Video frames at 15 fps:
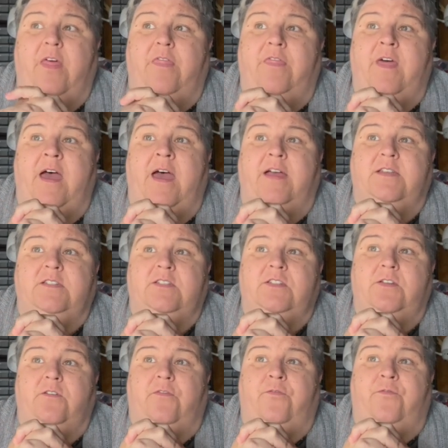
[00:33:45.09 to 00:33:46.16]
that
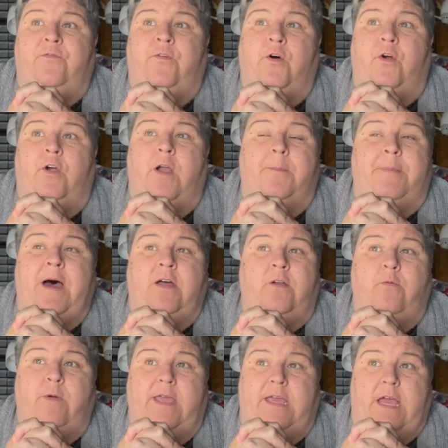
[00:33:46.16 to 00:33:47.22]
for about a
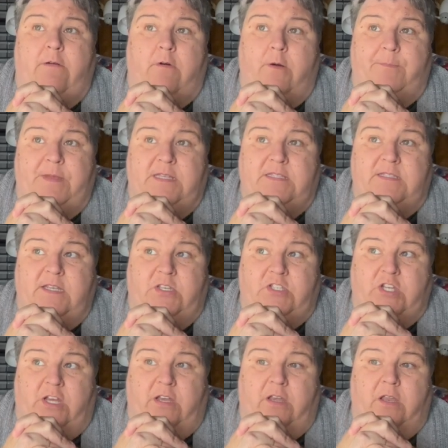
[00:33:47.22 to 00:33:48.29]
week I won't be
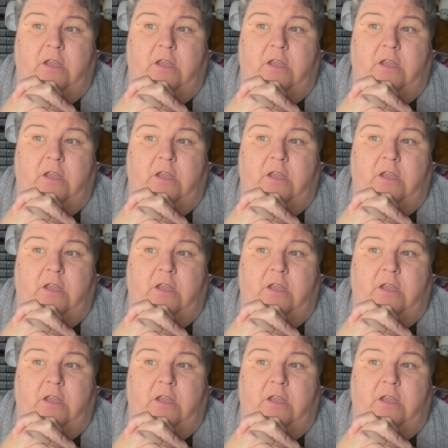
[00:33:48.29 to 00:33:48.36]
stitching.